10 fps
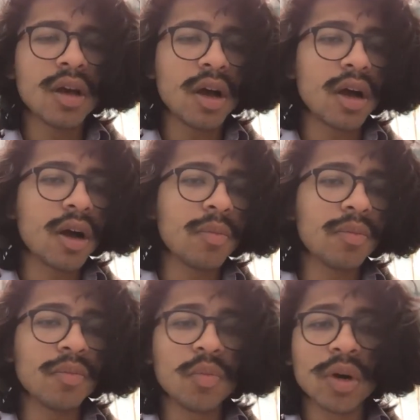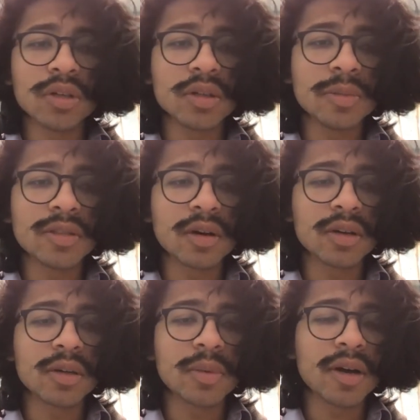One could be
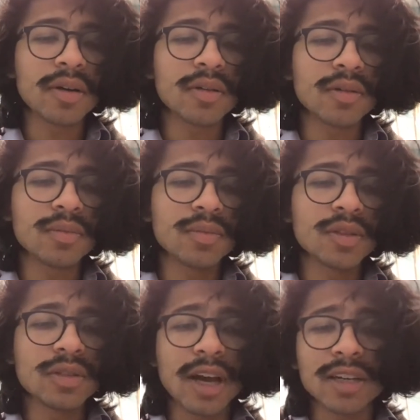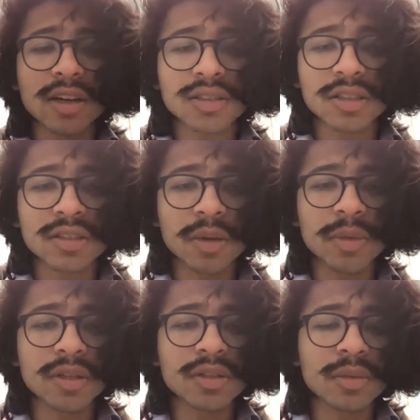talking about diagnostics
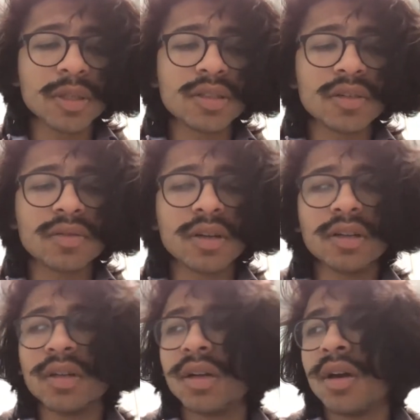companies are a bit different.